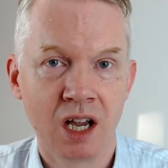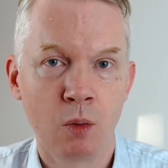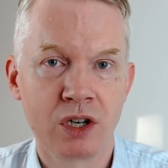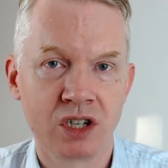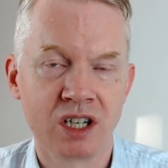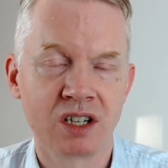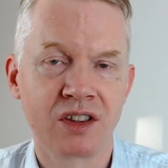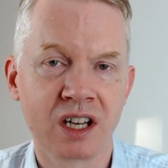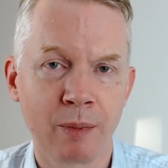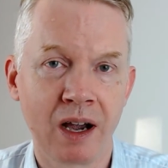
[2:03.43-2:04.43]
which you need to
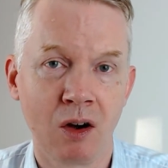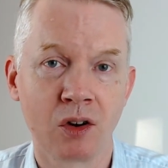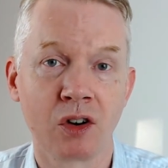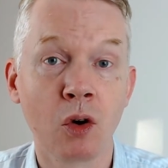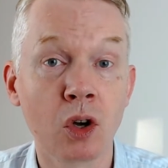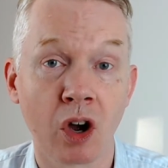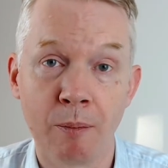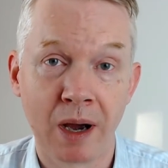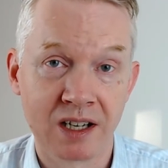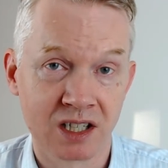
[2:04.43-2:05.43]
think about on an ongoing
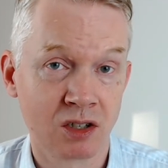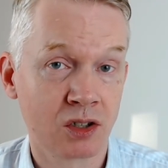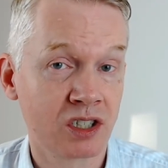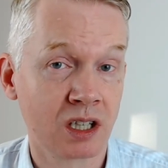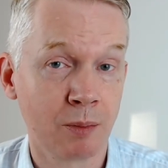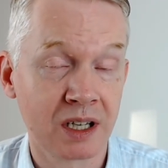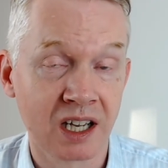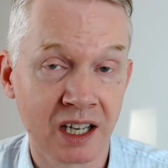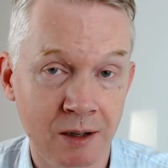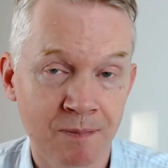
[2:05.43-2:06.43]
basis, not just at the
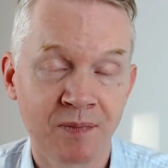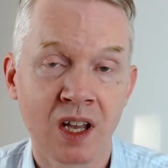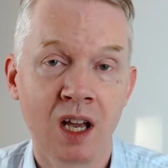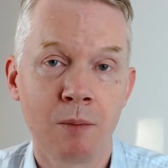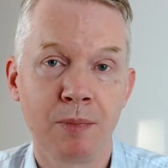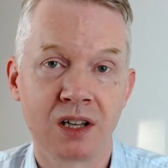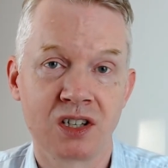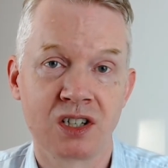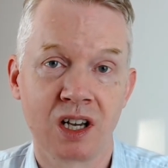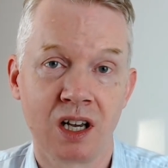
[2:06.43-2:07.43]
beginning,
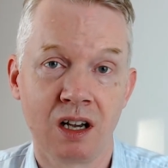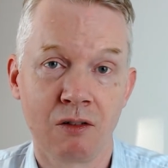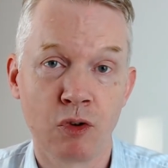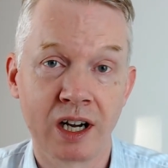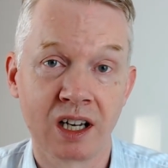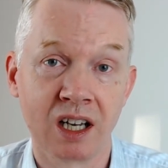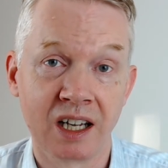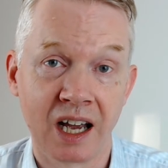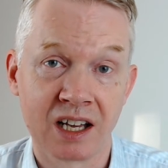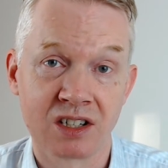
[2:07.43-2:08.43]
but
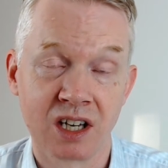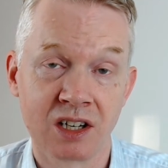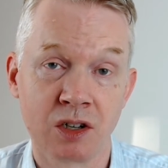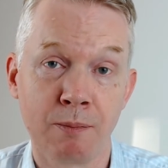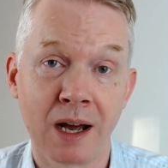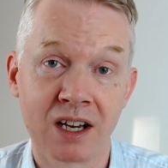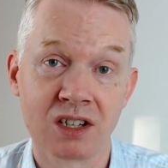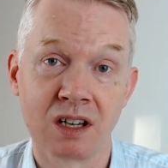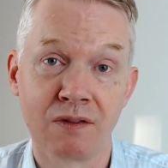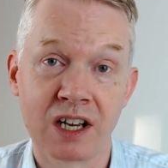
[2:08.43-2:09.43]
regularly as you manage
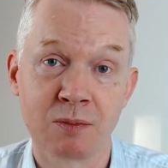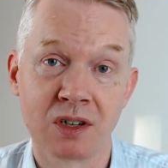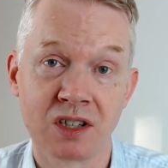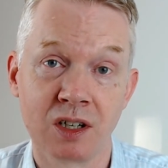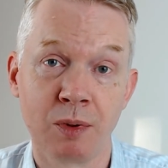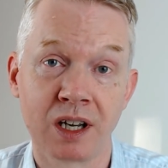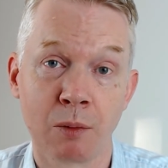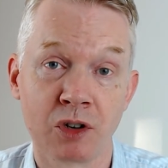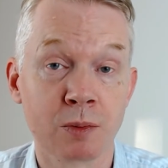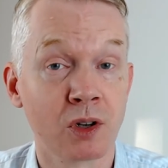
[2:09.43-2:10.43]
the investments that you become
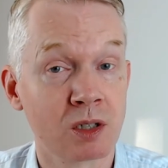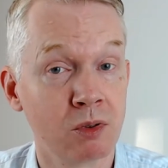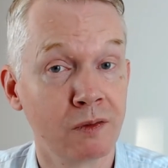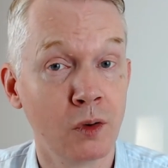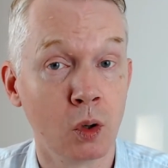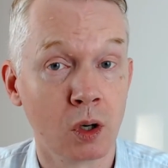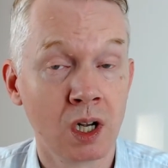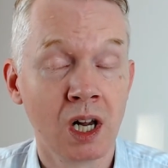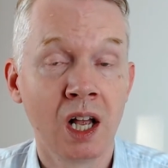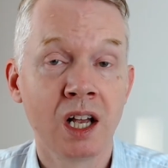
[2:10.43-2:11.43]
responsible for.
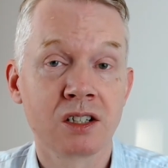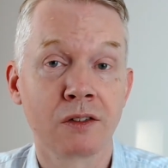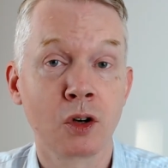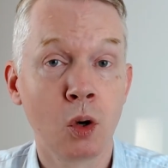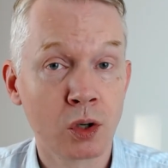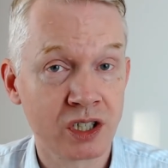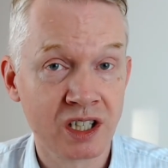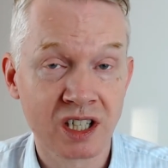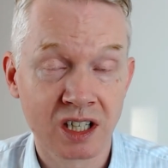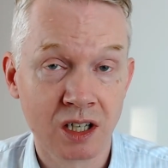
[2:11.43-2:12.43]
So, of course, you
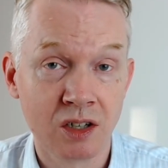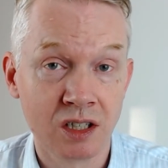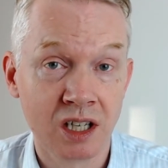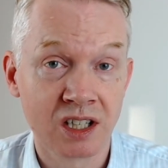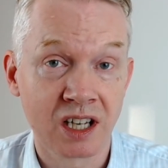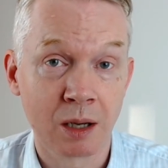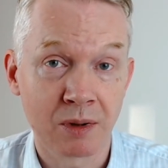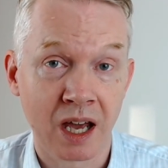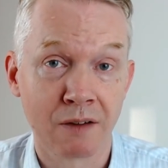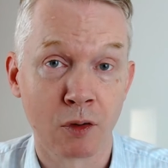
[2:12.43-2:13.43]
need to keep
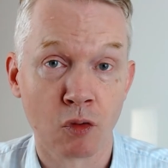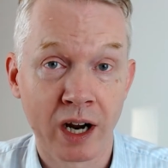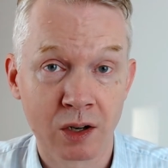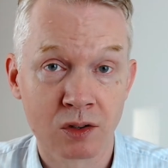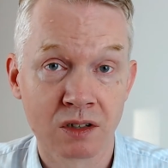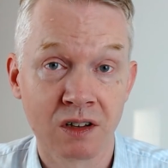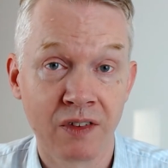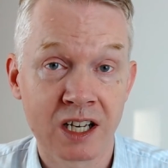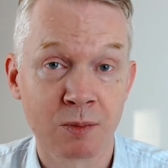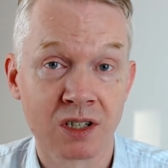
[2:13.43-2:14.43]
careful records of the
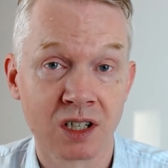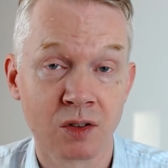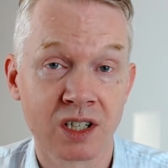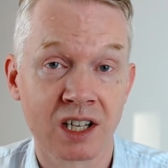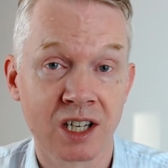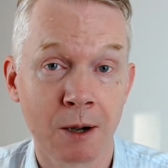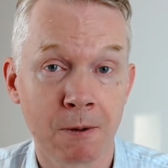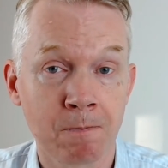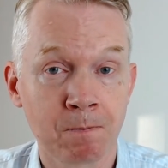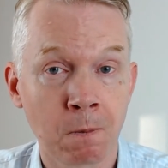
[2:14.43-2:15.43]
investments that you set up,